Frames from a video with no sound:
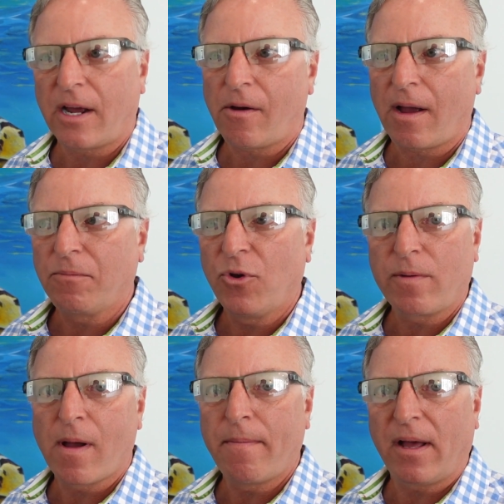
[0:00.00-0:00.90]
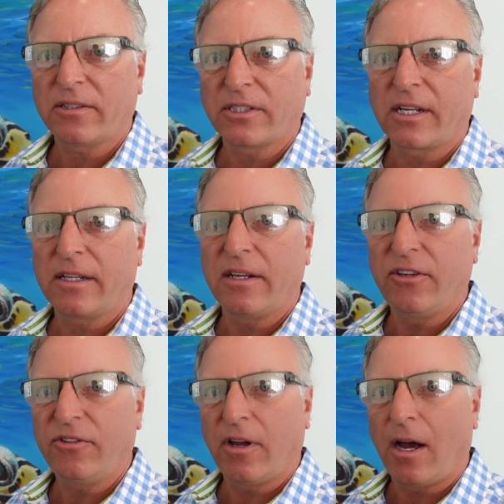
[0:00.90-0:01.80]
Now I'm doing my best to get
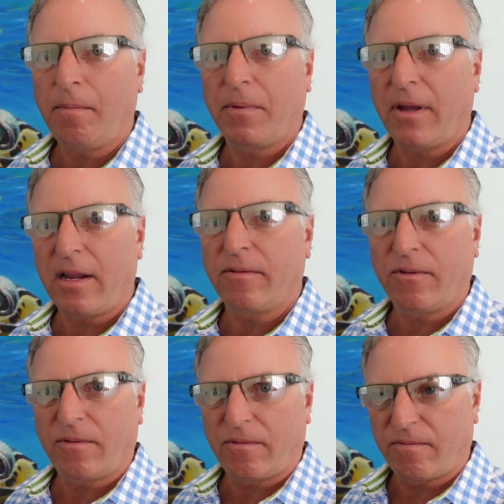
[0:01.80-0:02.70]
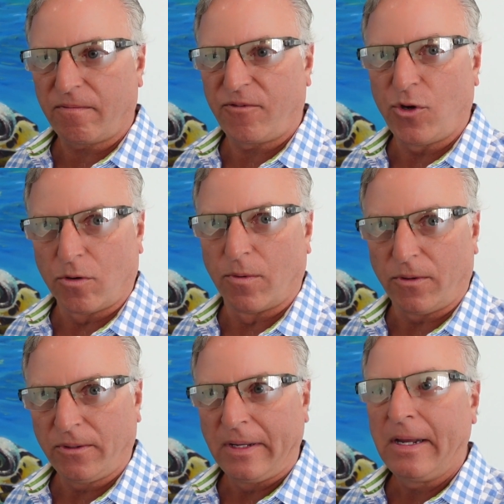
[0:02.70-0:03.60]
these up and
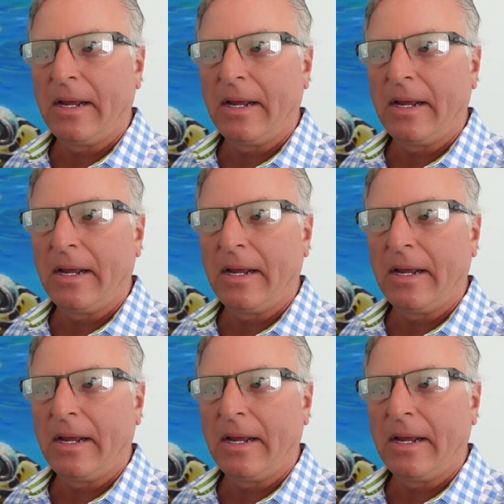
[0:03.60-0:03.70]
viewable